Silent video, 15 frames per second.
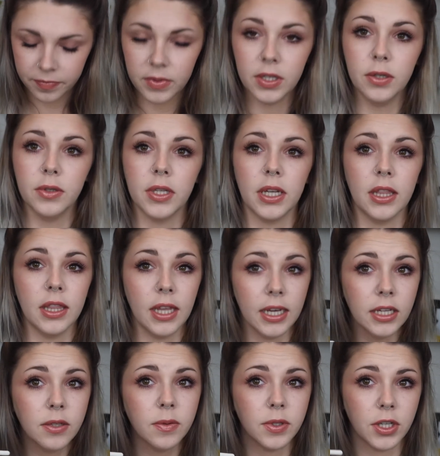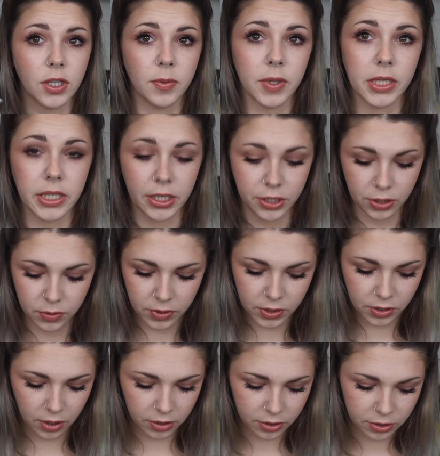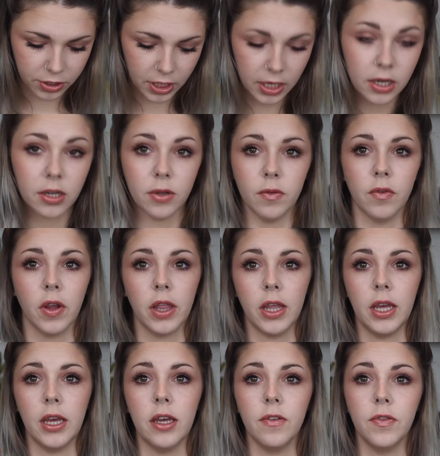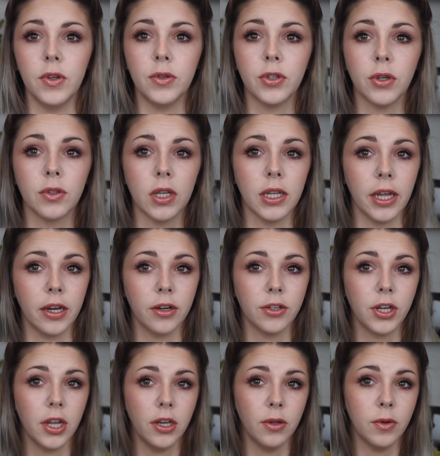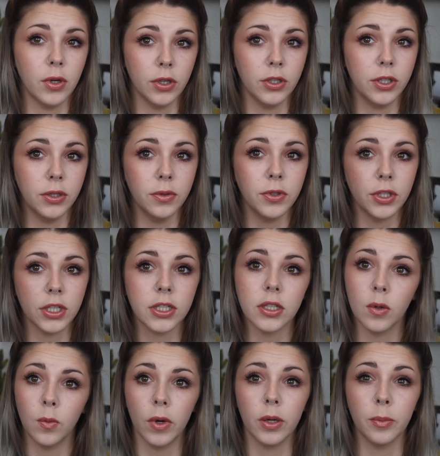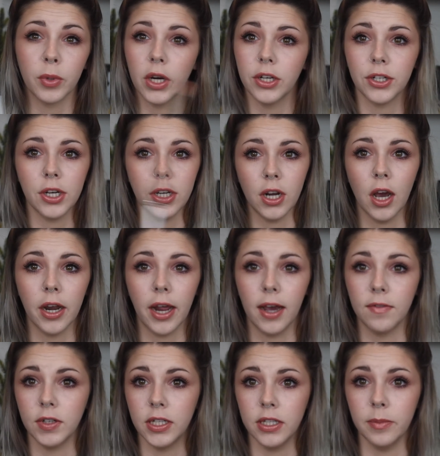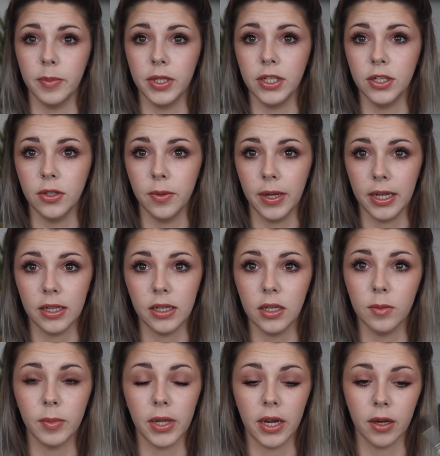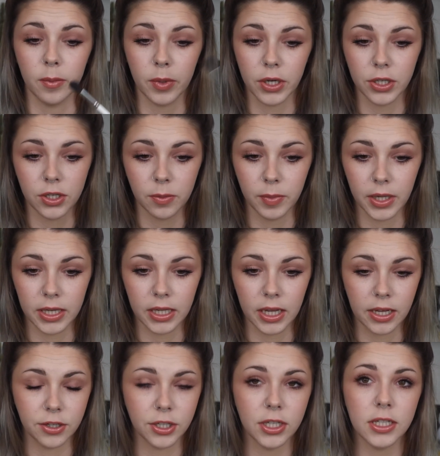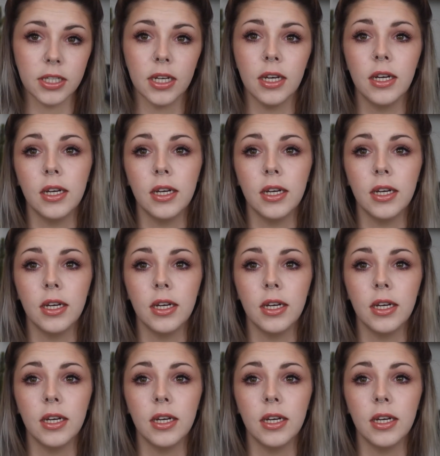Using this was just because I chose a darker shade. You really, if you chose a lighter shade, you could use just the one brush and not have to dip into a clean blending brush to blend the edges.